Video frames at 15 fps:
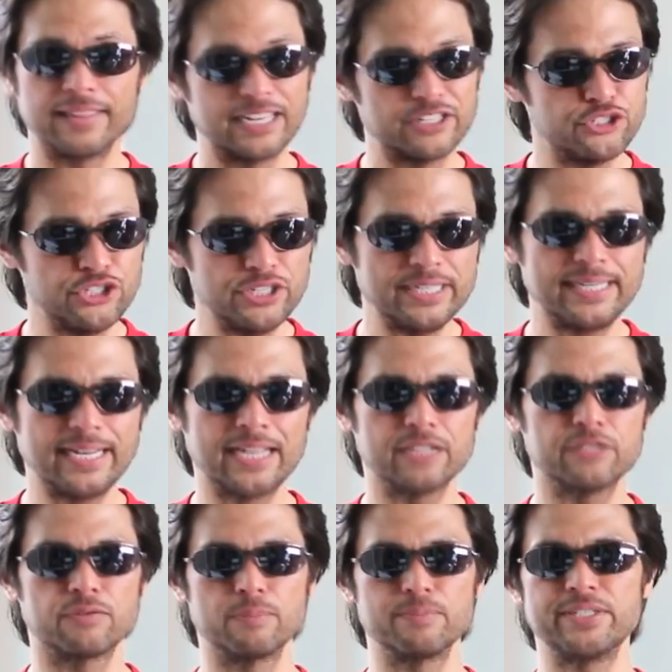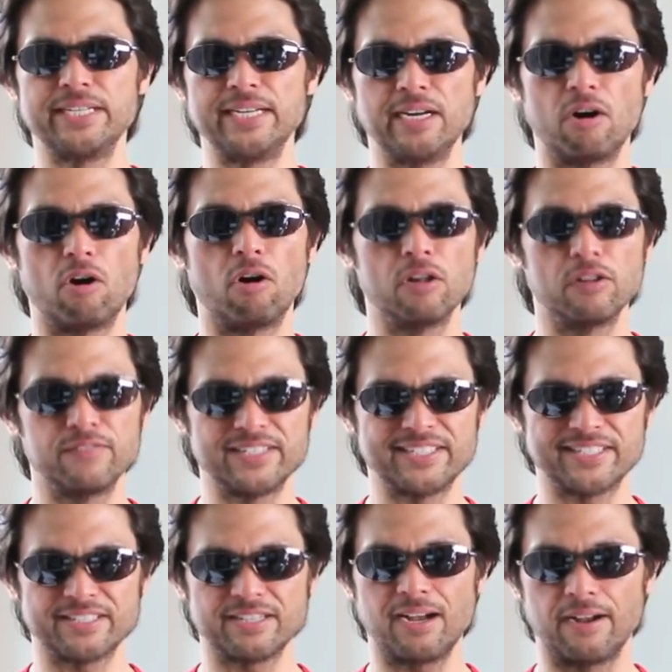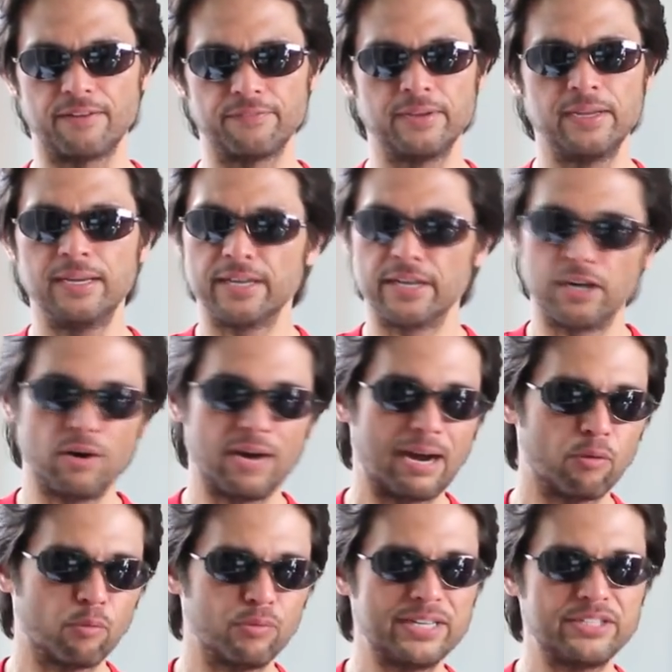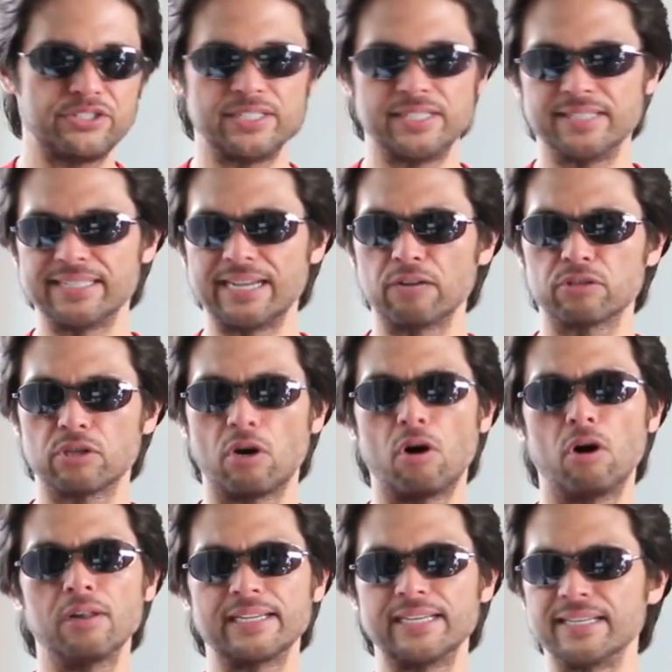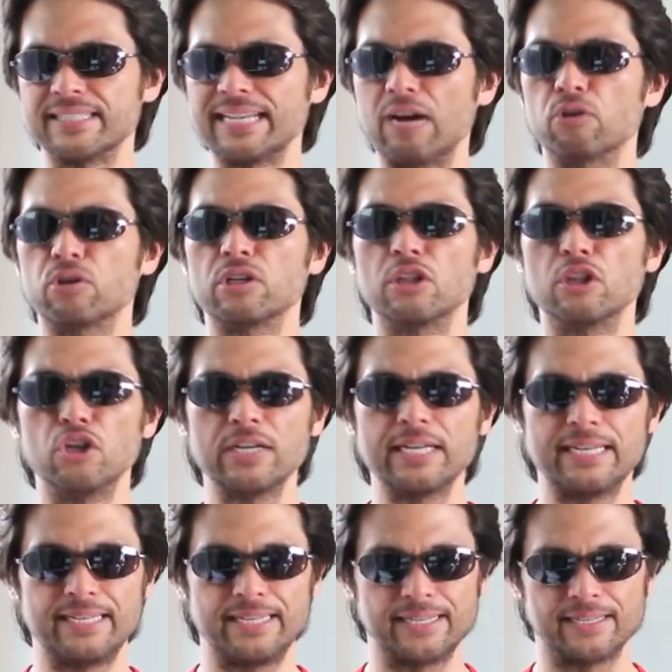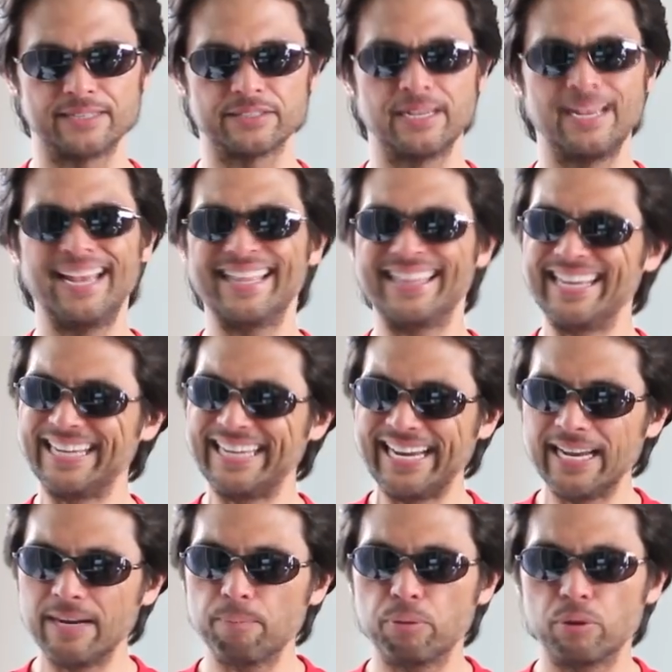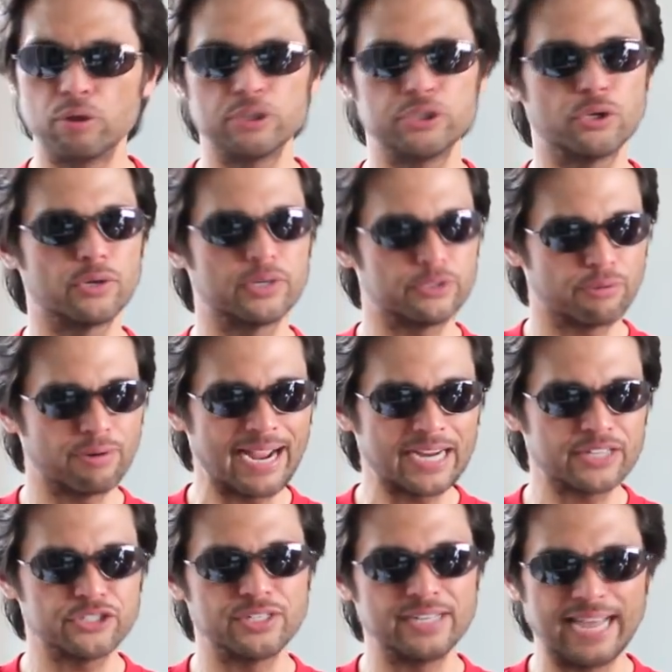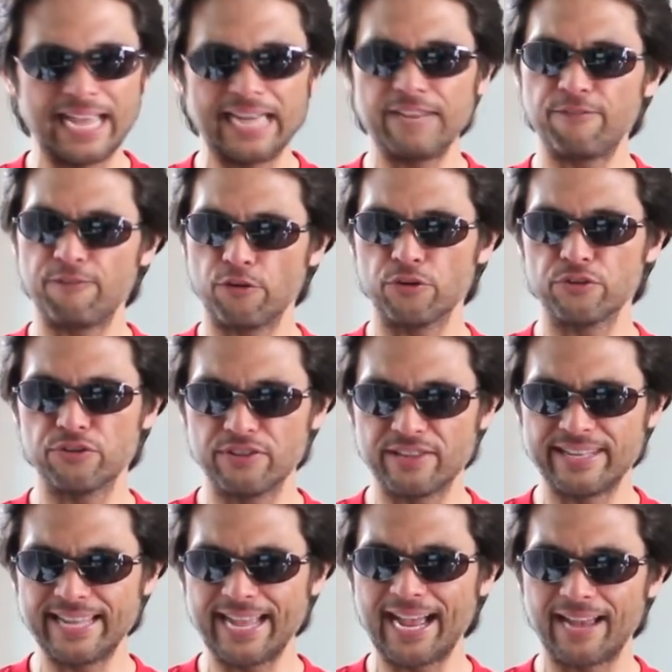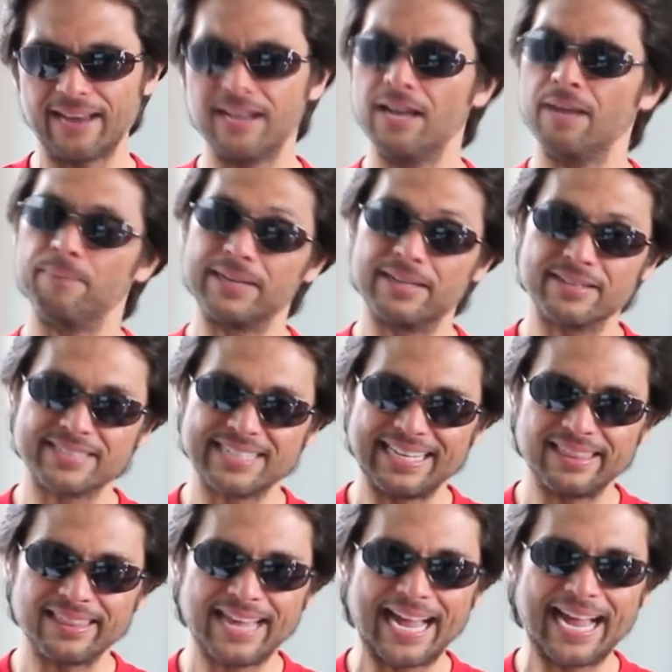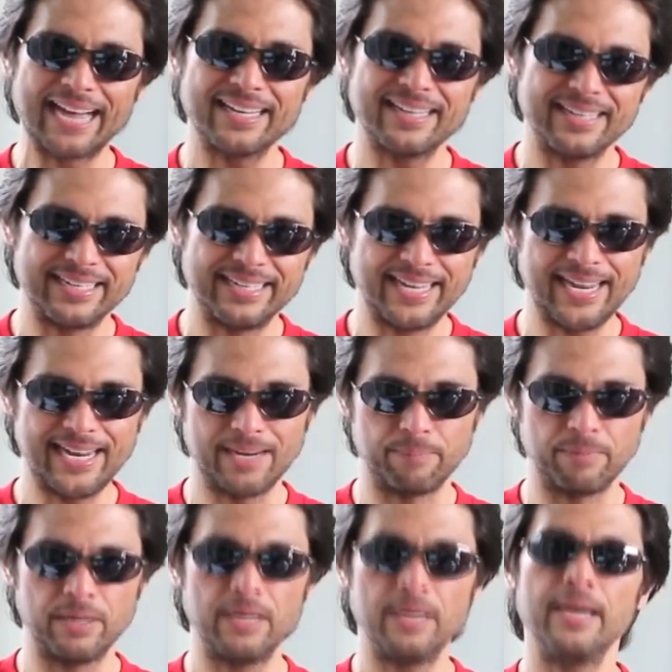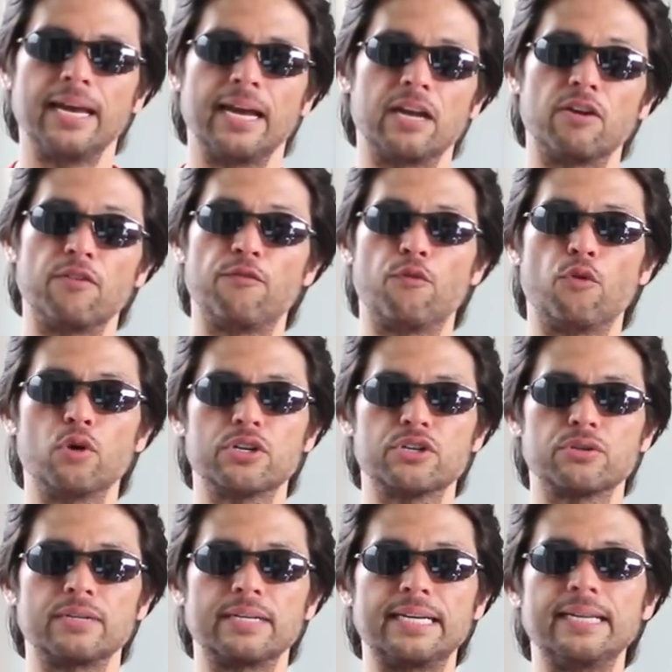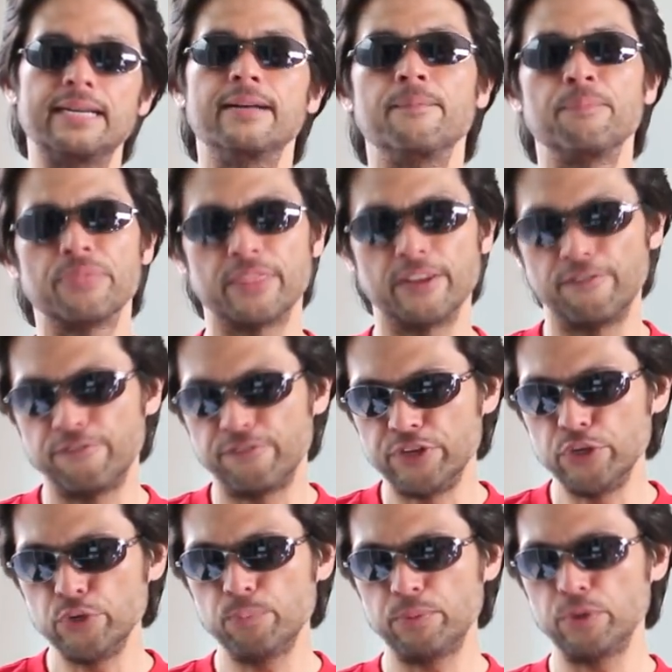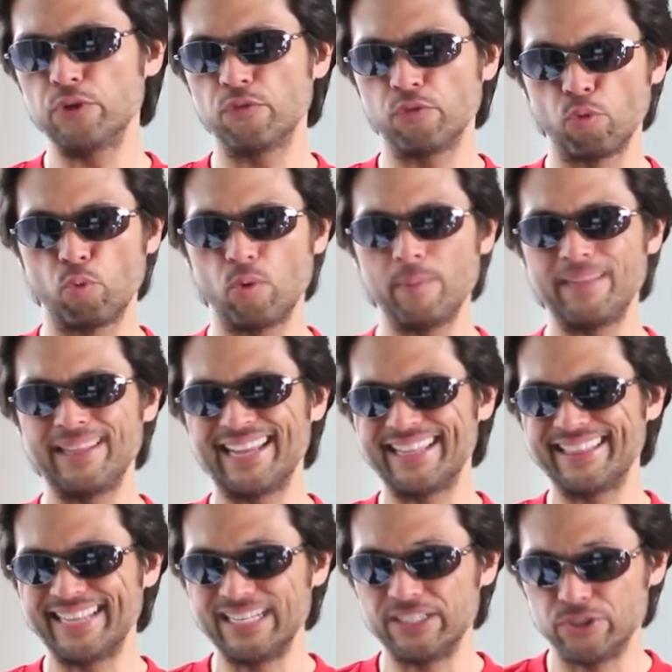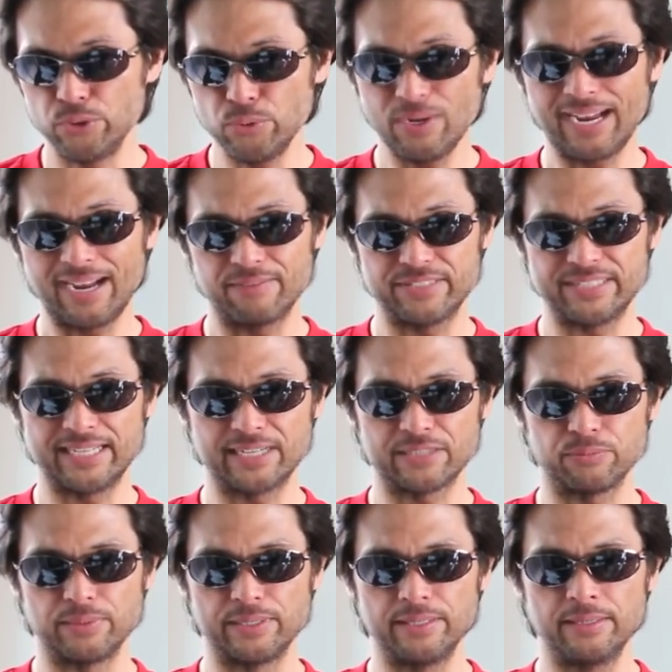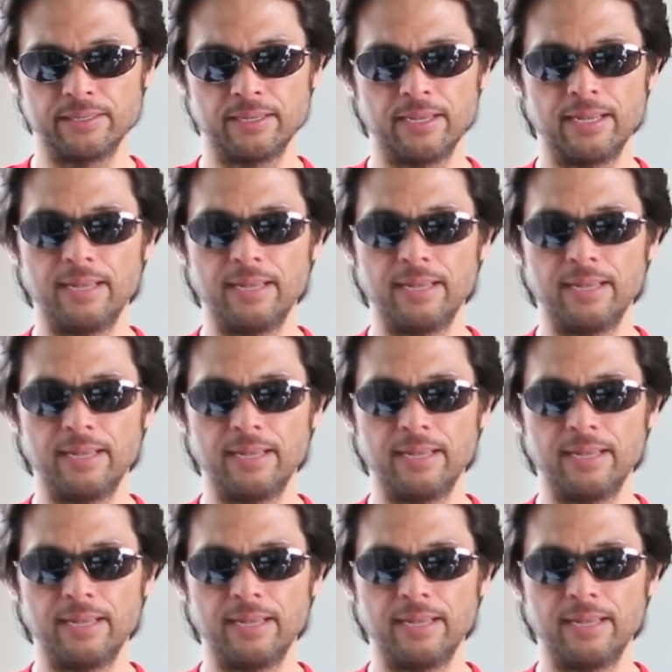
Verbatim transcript: that she gets from seeing all of his stuff. You know, how rich he is, how tall he is, how good looking he is. They can't push her attraction any further than that because they lack game. And unfortunately, the few beautiful women that they do have sex with,